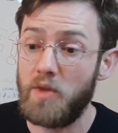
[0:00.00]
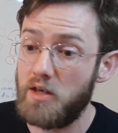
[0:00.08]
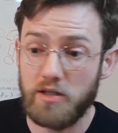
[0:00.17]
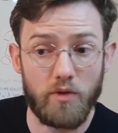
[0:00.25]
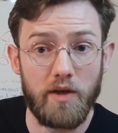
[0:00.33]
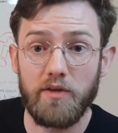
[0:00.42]

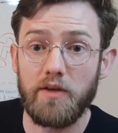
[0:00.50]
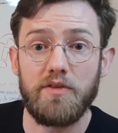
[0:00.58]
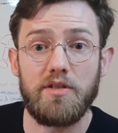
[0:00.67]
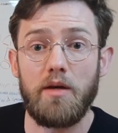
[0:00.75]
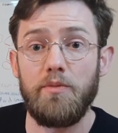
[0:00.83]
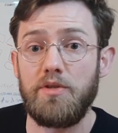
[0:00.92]
So even if it
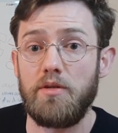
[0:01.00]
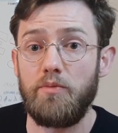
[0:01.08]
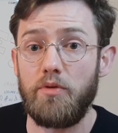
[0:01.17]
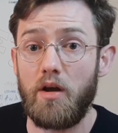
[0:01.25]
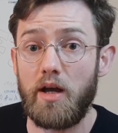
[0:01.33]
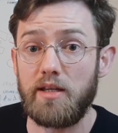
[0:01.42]
doubles in
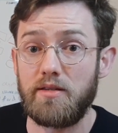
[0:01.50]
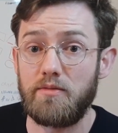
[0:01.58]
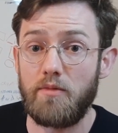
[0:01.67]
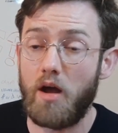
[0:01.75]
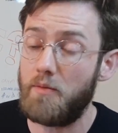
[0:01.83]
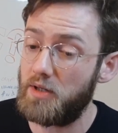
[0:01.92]

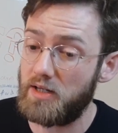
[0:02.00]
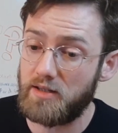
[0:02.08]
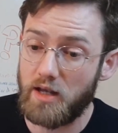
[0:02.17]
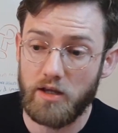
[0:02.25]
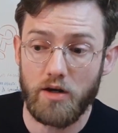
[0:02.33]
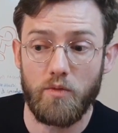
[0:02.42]
price, I'm going to
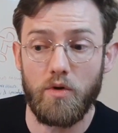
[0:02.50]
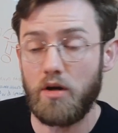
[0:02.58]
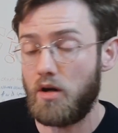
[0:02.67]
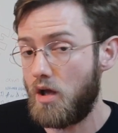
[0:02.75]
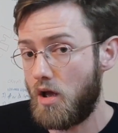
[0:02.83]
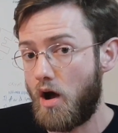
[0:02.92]
say, you know
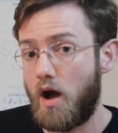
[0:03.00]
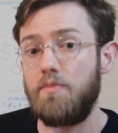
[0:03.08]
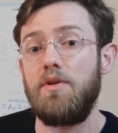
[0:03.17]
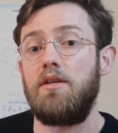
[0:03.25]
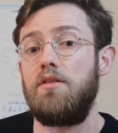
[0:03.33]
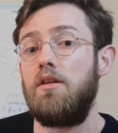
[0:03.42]
what? I'm
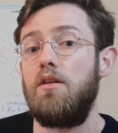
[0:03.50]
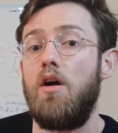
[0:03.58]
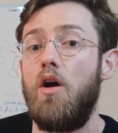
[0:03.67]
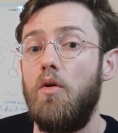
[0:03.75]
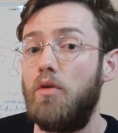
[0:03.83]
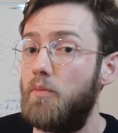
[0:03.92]
actually going to
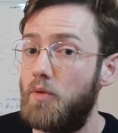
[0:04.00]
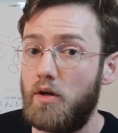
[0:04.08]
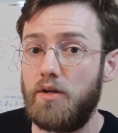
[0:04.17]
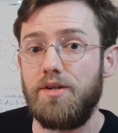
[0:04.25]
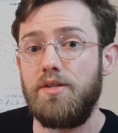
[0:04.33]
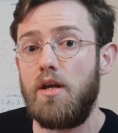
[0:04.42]
hold. I'm not
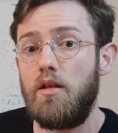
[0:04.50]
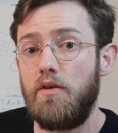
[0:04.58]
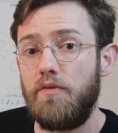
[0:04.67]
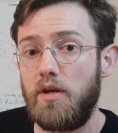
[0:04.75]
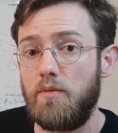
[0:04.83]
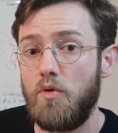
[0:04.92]
going to sell
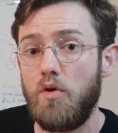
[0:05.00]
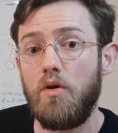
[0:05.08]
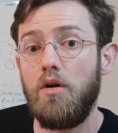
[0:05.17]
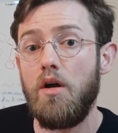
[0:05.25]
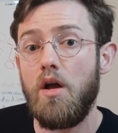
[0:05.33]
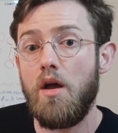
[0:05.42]
off
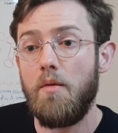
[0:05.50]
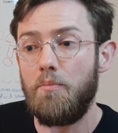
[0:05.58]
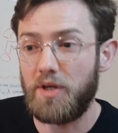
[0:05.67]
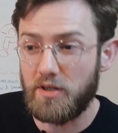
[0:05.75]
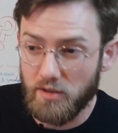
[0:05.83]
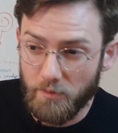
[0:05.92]
anymore,
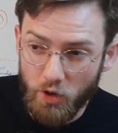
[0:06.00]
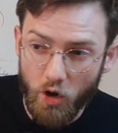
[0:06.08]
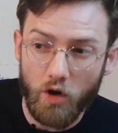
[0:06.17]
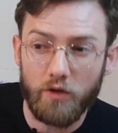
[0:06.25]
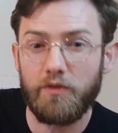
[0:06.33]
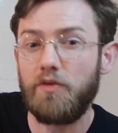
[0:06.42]
because I'm
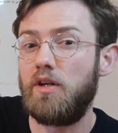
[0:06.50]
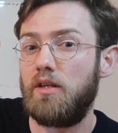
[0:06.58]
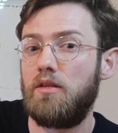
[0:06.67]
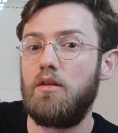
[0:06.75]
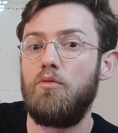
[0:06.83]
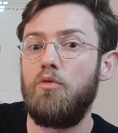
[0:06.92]
confident
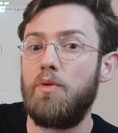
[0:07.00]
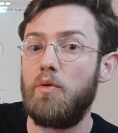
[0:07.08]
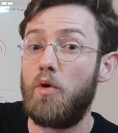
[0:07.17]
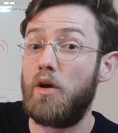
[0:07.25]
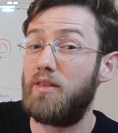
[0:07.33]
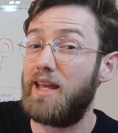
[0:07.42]
that it will be
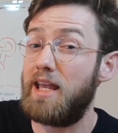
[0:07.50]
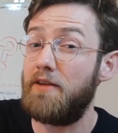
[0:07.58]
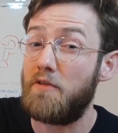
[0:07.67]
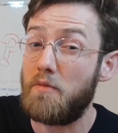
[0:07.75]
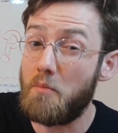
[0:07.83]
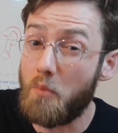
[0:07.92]
worth
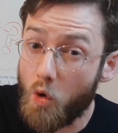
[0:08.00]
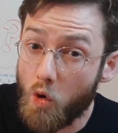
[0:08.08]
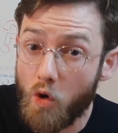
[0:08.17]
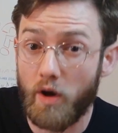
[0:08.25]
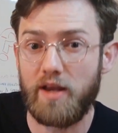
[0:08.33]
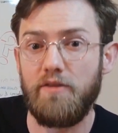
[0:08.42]
even
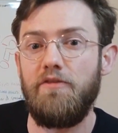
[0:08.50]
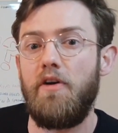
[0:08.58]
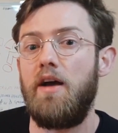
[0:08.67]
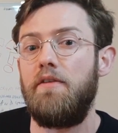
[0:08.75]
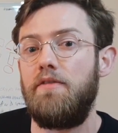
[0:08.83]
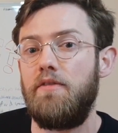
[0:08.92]
more in
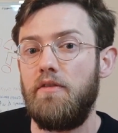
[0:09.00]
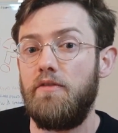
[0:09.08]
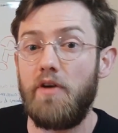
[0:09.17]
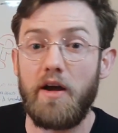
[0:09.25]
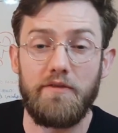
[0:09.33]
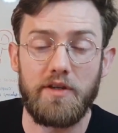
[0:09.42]

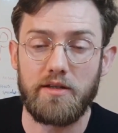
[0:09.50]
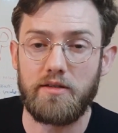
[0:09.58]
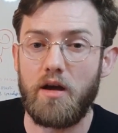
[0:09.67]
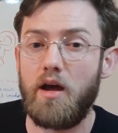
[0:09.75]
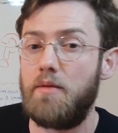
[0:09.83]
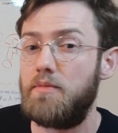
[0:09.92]
5 years'
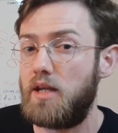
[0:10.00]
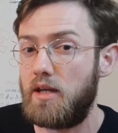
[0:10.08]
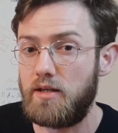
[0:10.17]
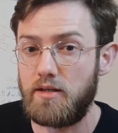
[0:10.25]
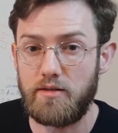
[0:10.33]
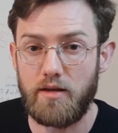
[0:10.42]
time, 10
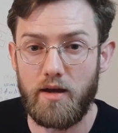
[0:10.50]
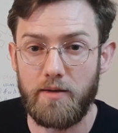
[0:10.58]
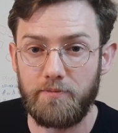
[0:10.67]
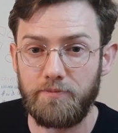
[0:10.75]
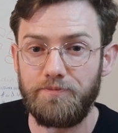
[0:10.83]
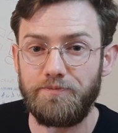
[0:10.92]
years' time.